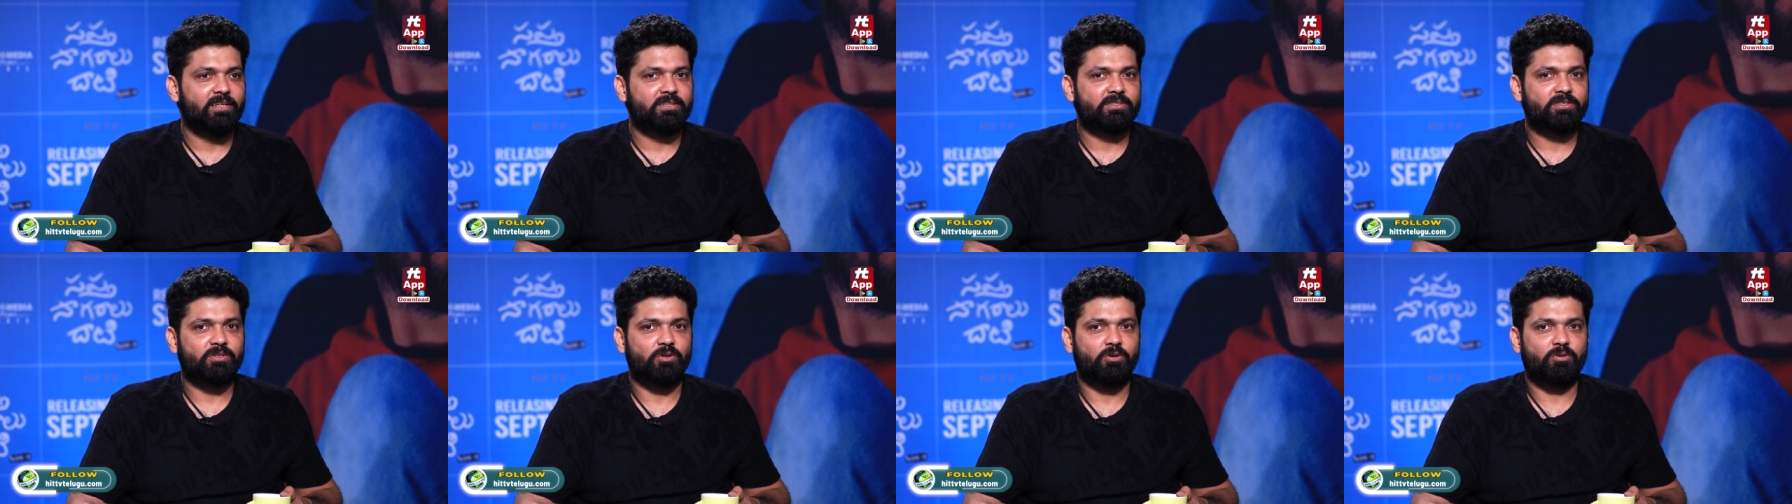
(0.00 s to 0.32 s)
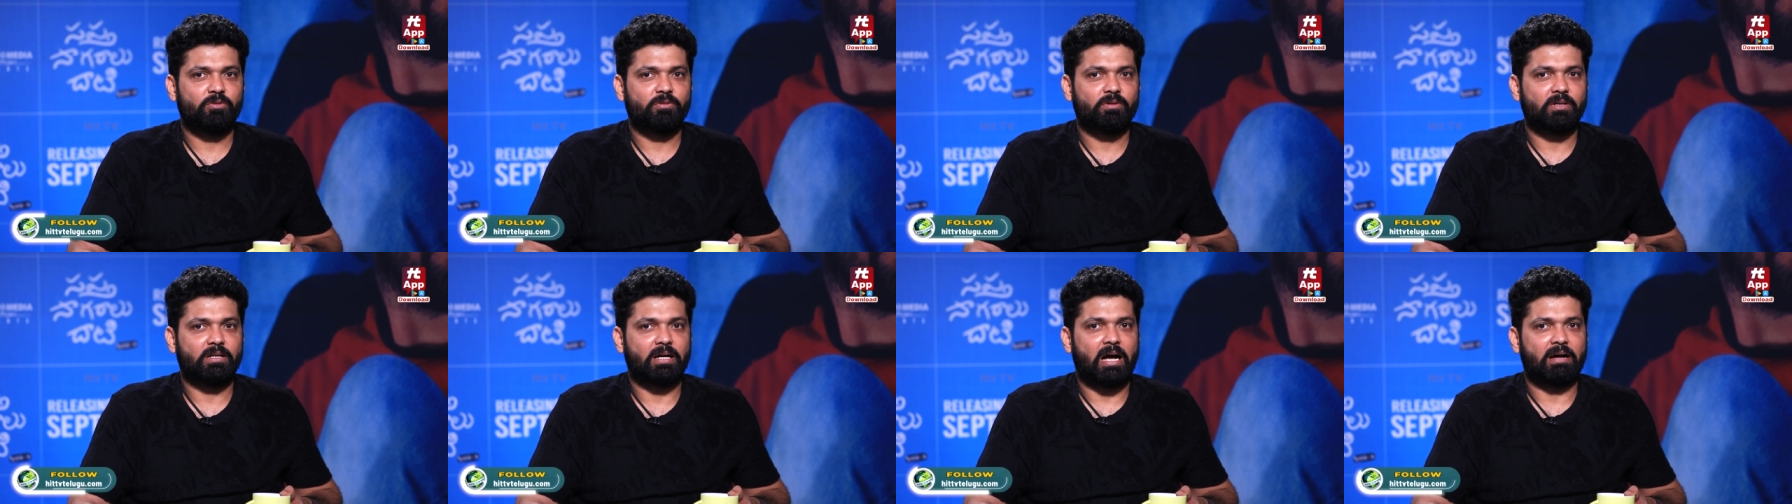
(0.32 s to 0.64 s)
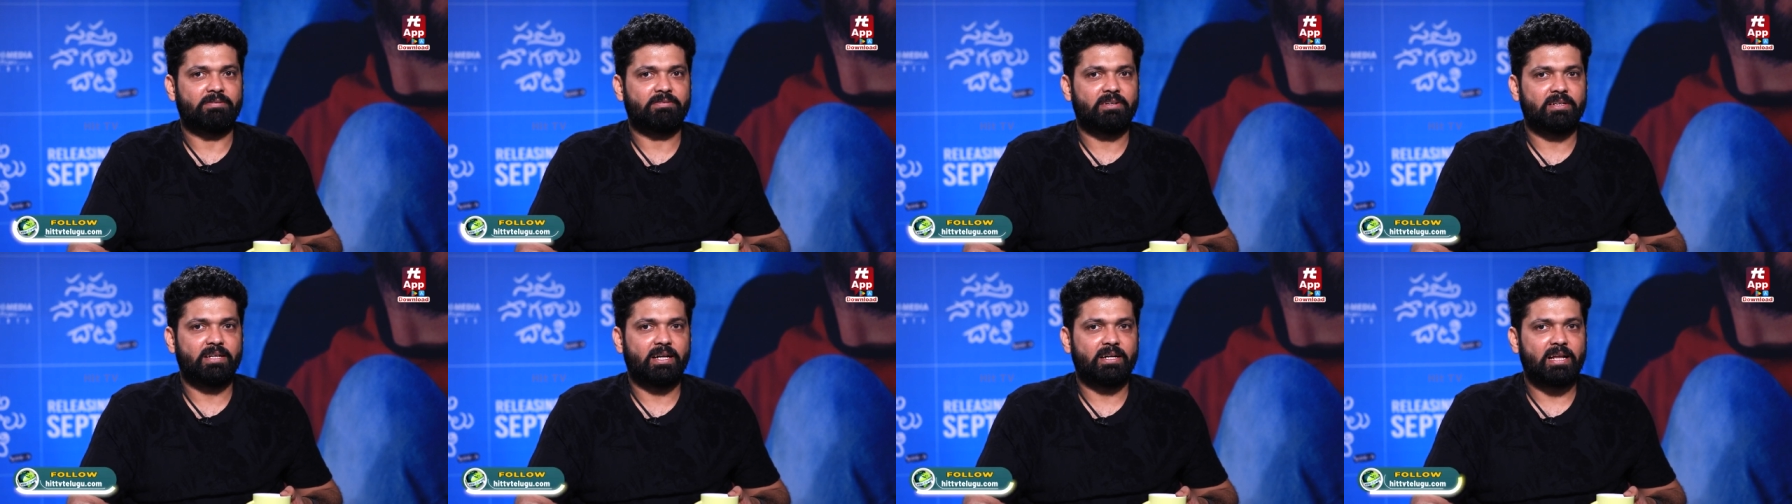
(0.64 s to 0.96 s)
So
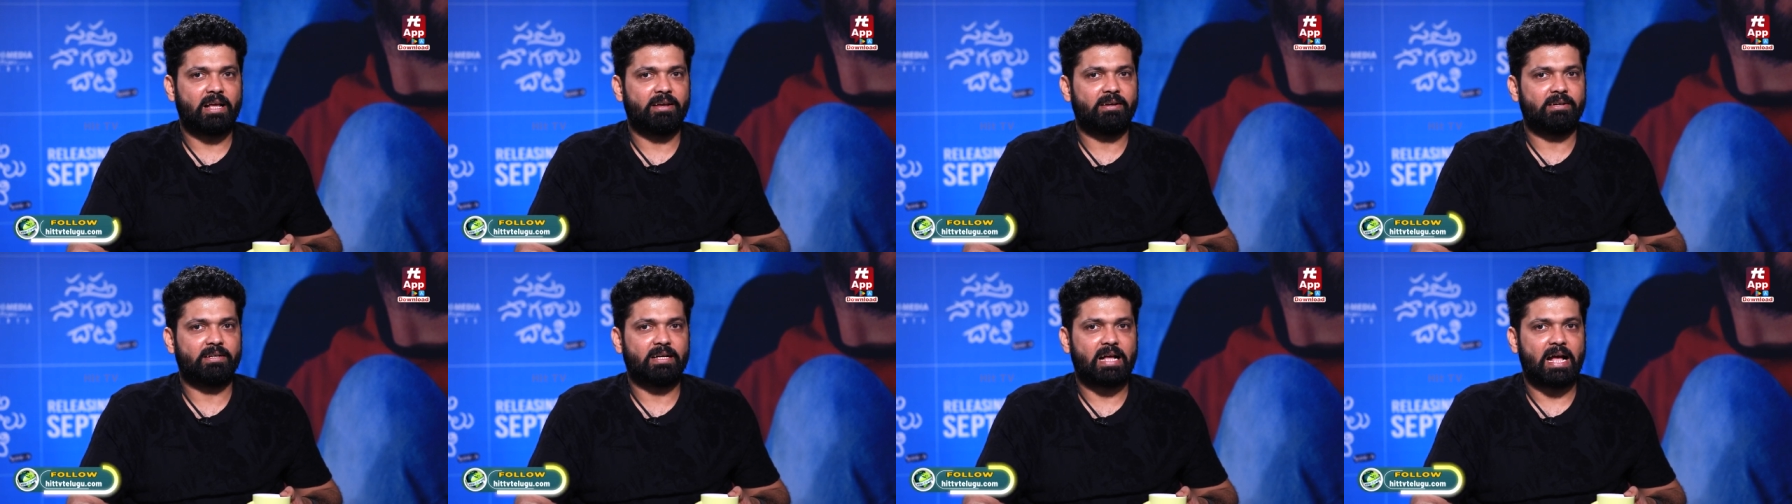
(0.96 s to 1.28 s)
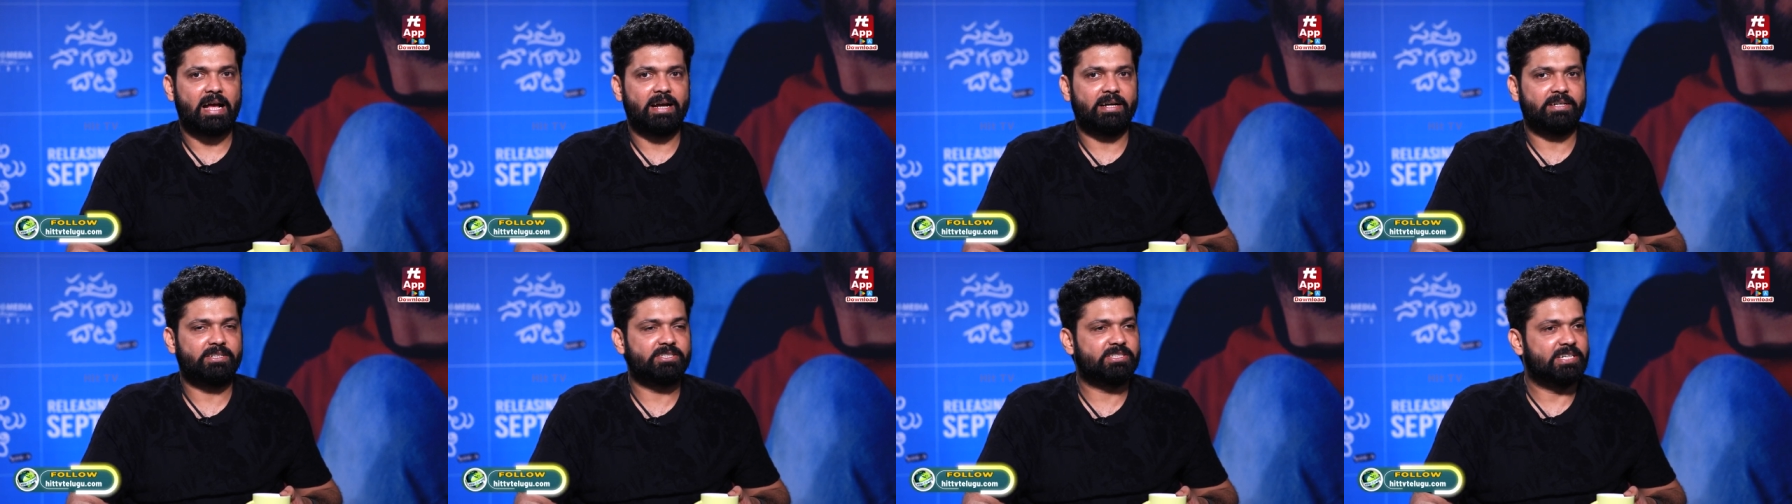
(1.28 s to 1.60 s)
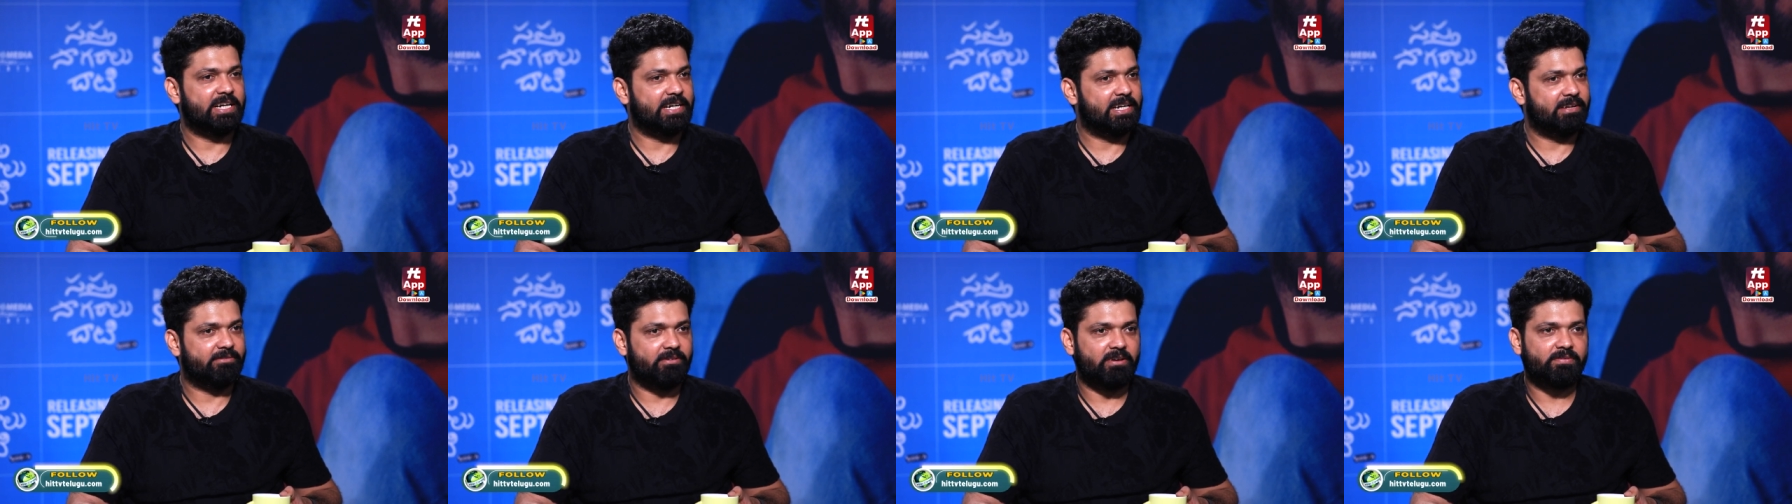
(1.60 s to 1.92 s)
after that, I, I had
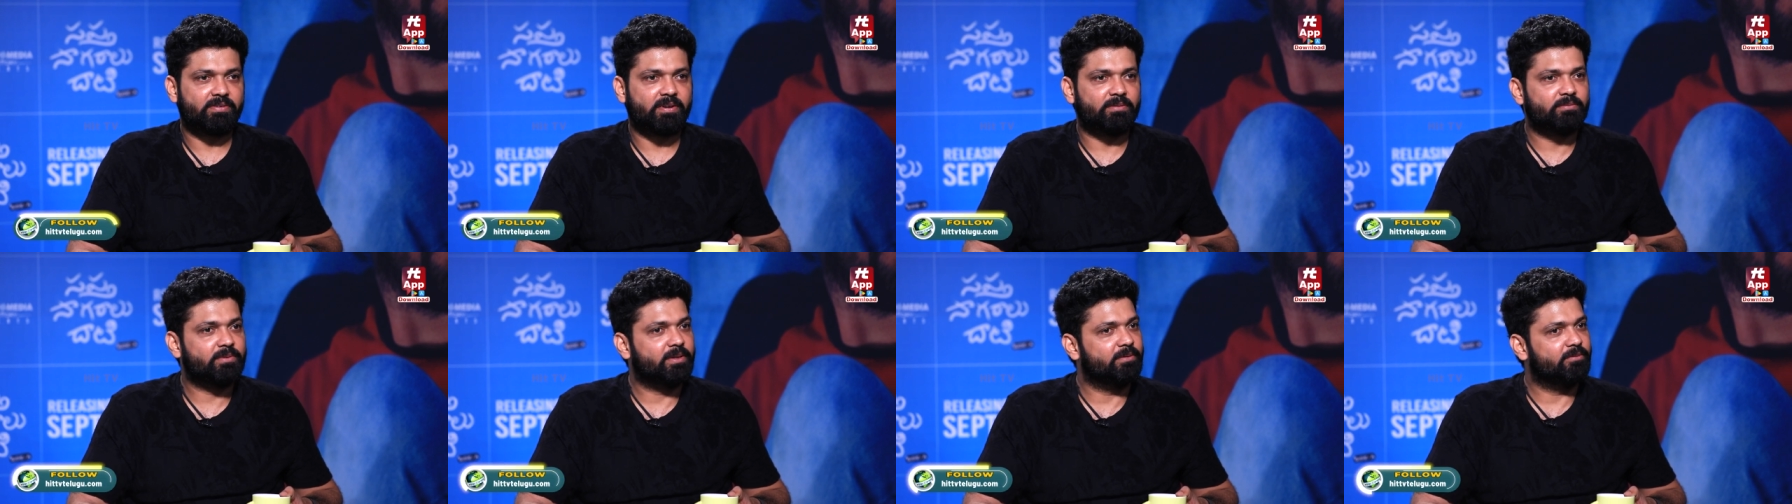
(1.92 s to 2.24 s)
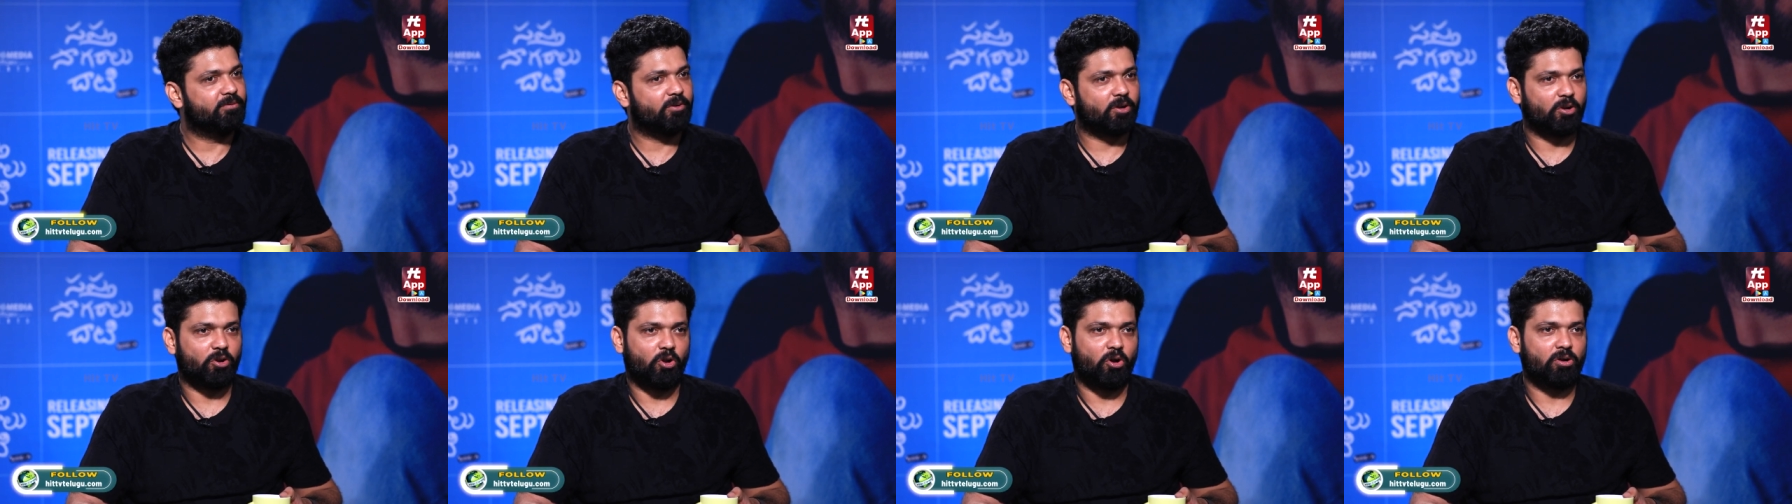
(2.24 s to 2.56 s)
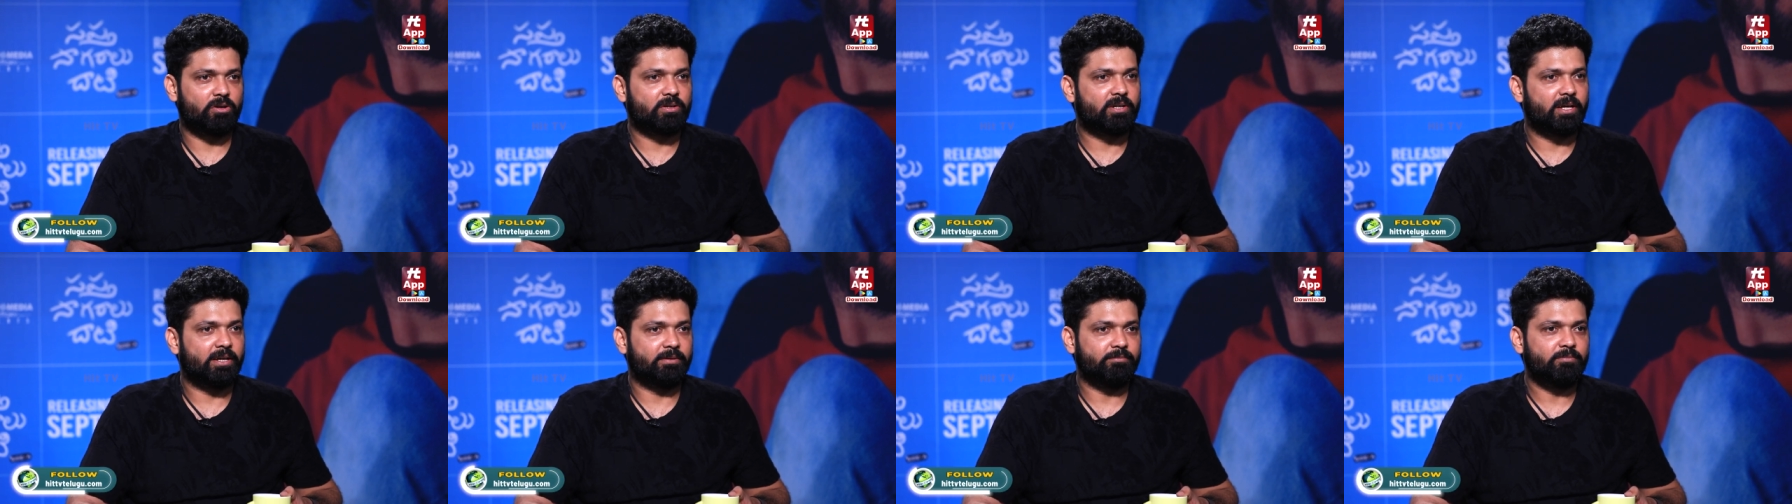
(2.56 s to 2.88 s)
stayed away from them for a long
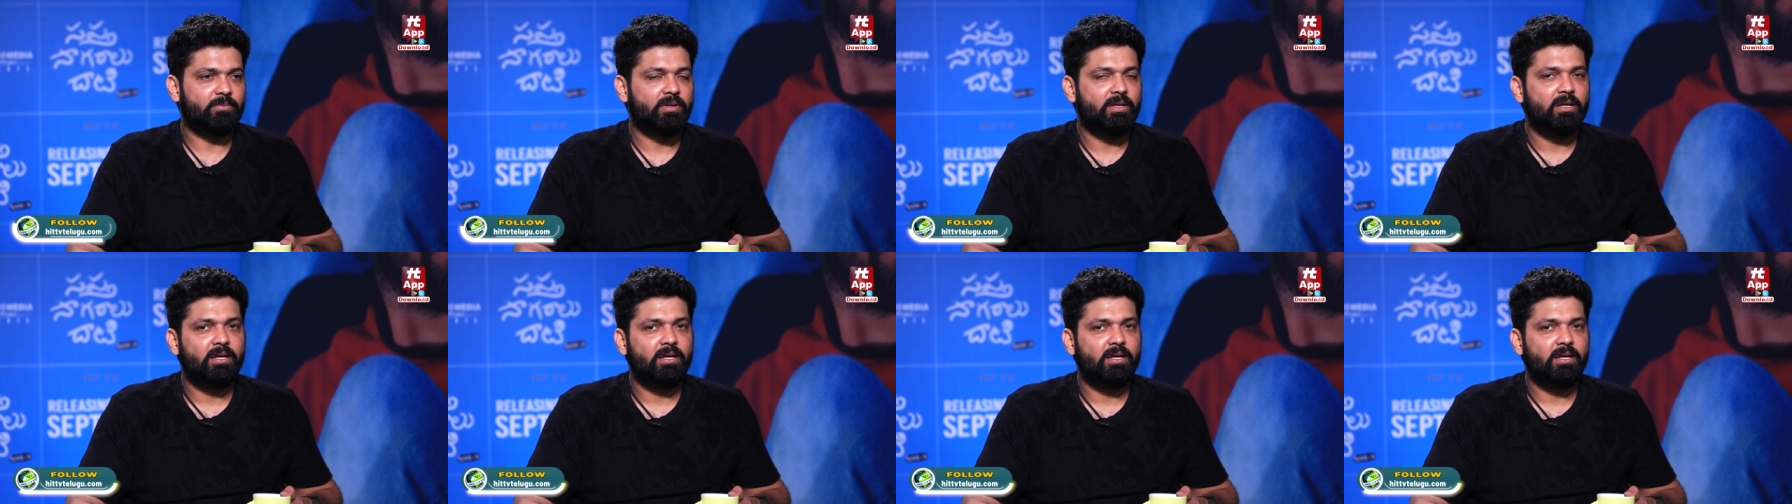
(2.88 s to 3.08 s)
time.